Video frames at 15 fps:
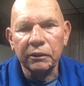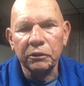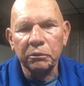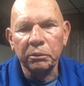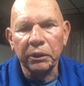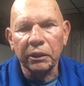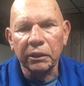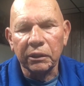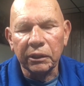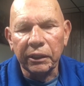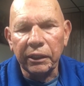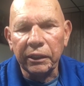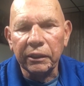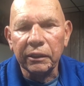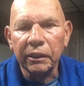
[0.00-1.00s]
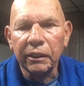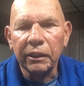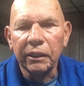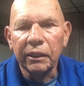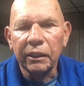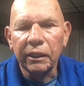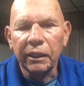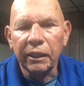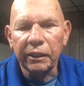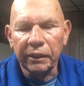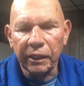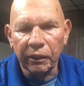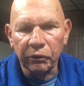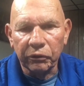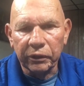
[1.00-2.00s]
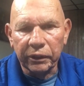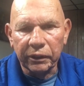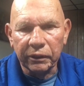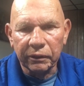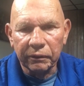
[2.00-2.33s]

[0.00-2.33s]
to be clean and healthy,